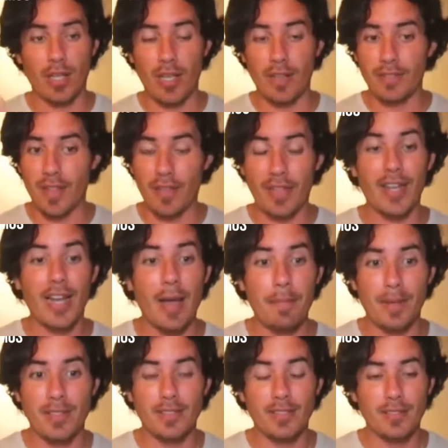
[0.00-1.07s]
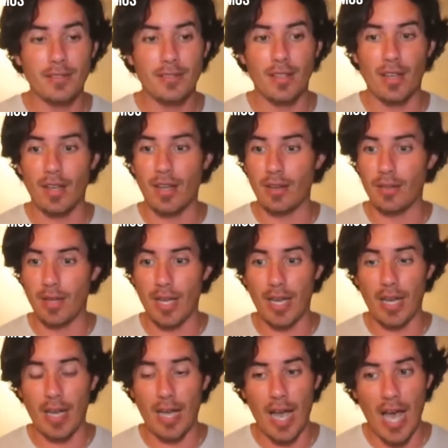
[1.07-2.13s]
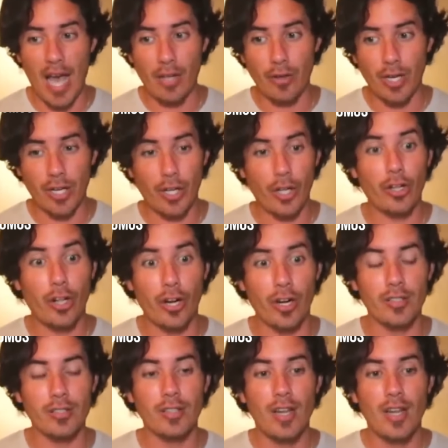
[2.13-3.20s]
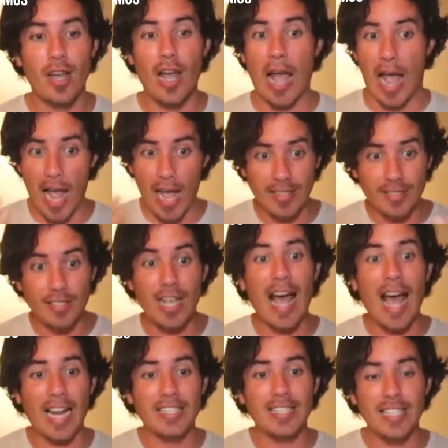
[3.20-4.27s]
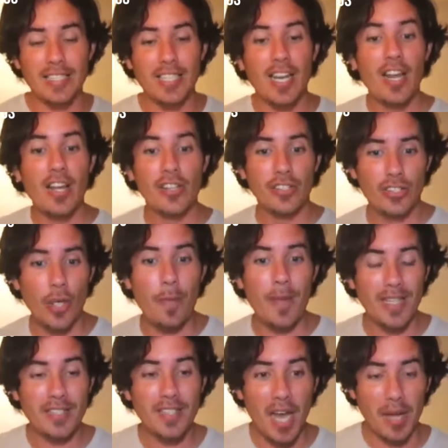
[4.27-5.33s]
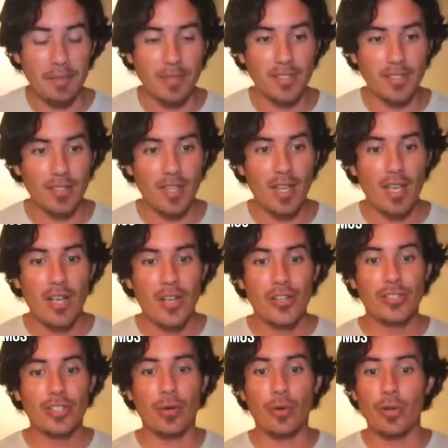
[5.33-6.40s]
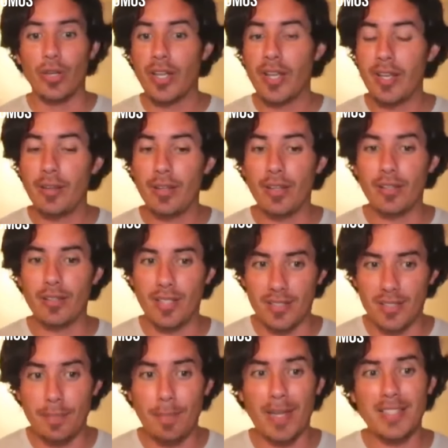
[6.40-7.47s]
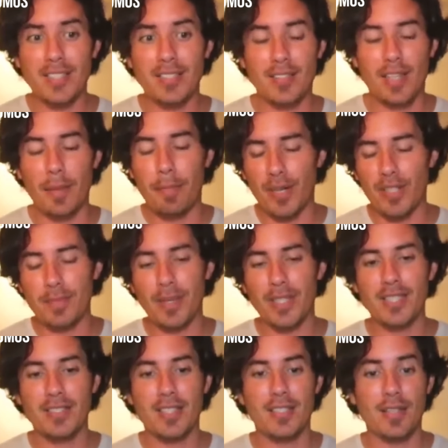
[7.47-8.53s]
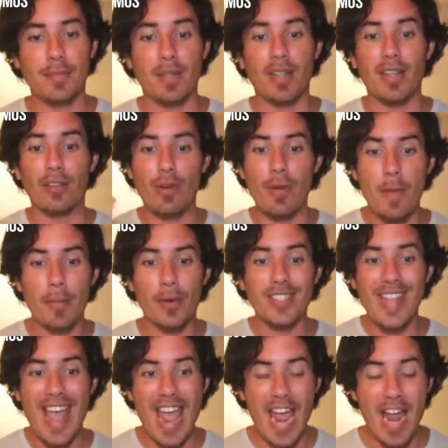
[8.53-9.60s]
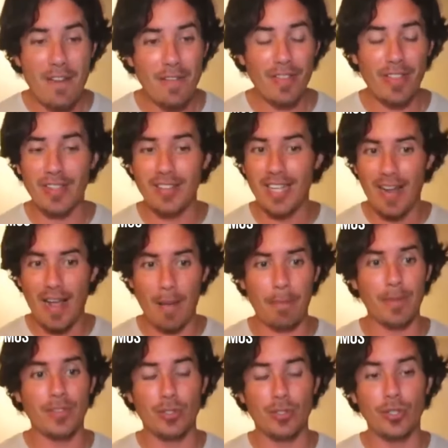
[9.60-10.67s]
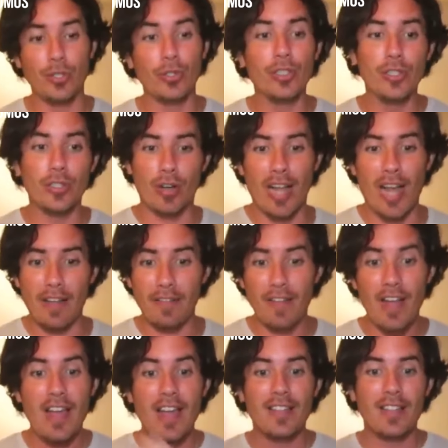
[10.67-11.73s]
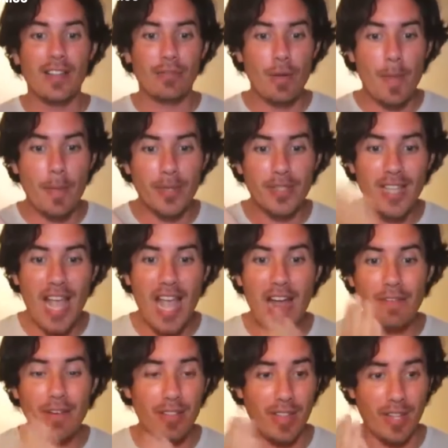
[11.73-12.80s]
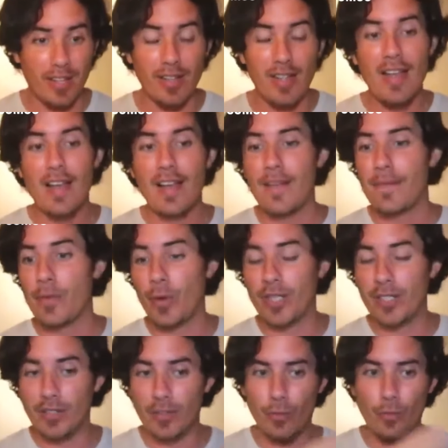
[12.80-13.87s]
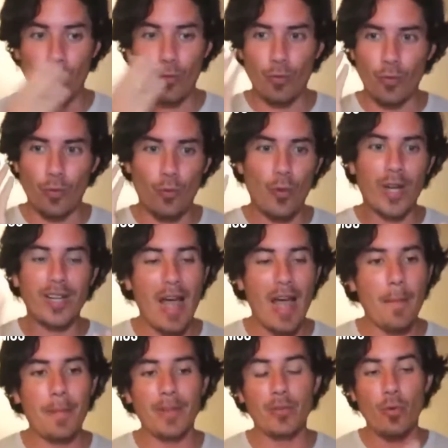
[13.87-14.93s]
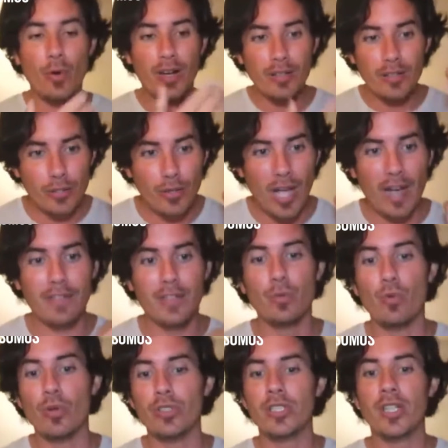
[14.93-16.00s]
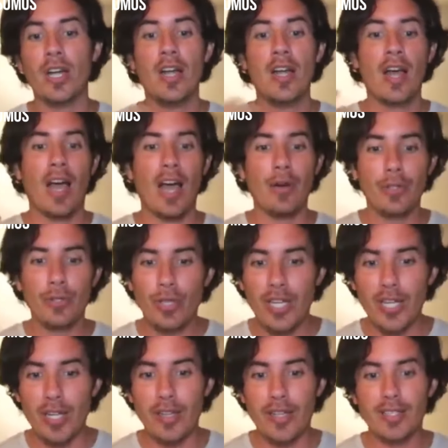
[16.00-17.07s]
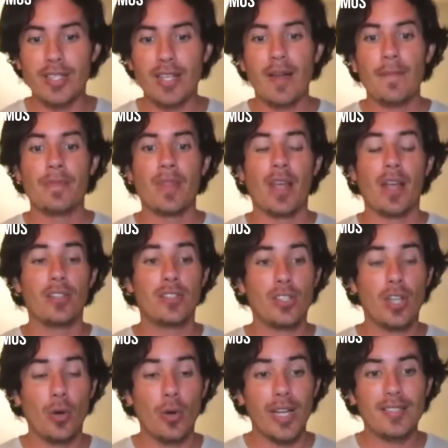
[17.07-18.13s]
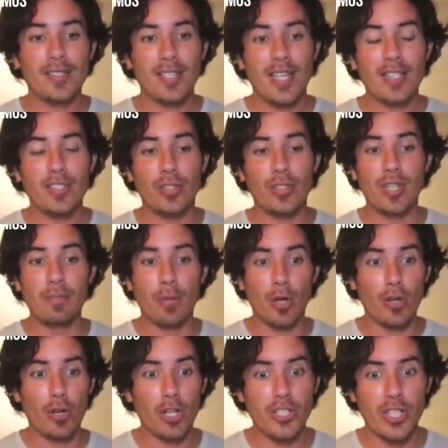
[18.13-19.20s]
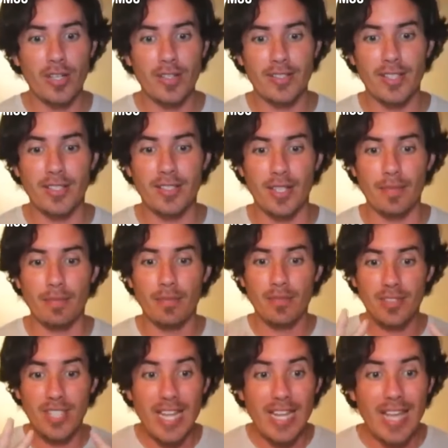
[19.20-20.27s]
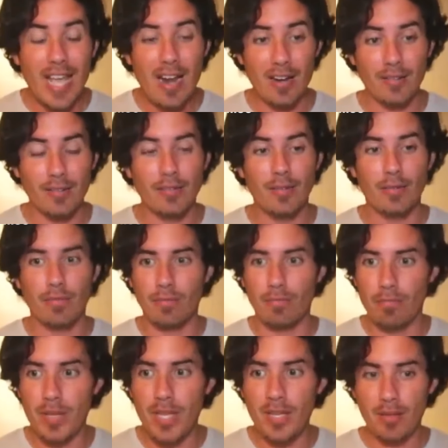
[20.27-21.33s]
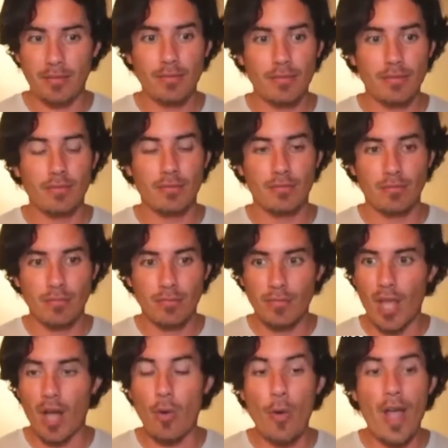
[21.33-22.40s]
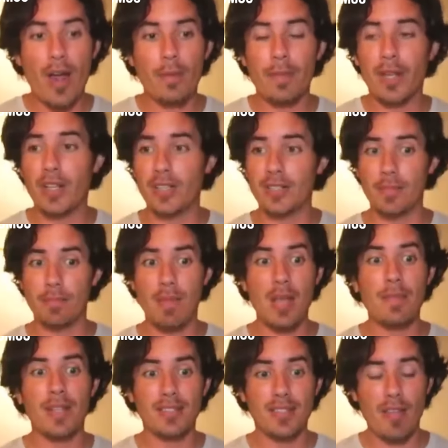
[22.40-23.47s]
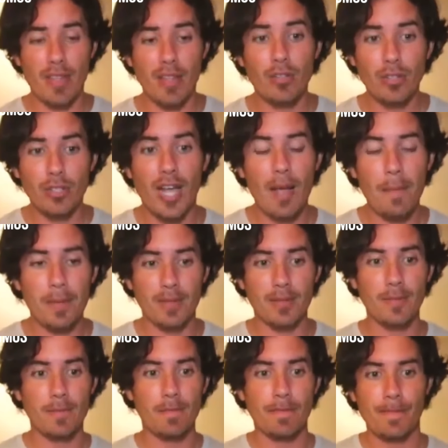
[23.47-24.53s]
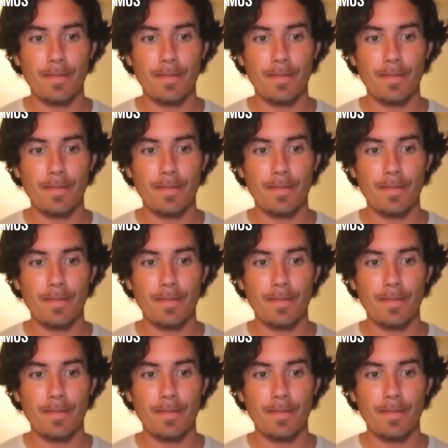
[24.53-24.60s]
If something happens, I'm gonna get hurt, as I did so many times. So the parasympathetic system remembers everything that happens to you in your life, remembers everything, when what happened, where you have the wound, how you healed it. So it says to the immunological system, take care, be aware, because maybe something could happen,